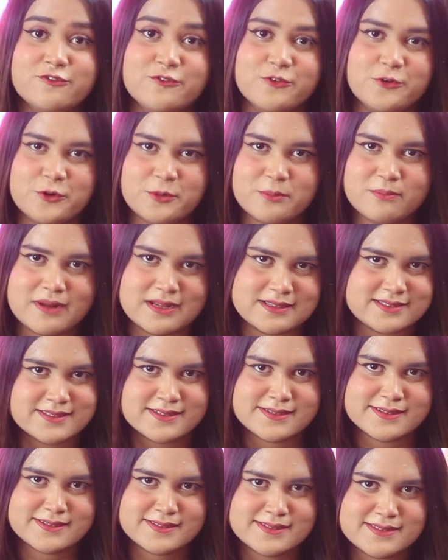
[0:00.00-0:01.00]
of 4+.
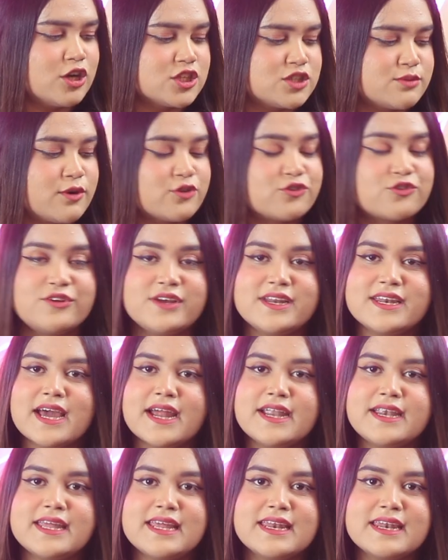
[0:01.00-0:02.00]
It costs about
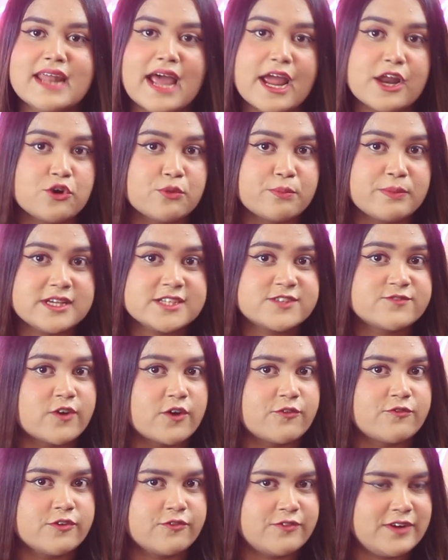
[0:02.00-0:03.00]
399 rupees
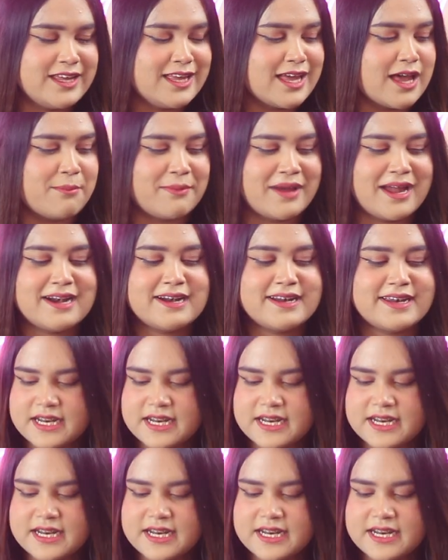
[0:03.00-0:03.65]
for 50 ml.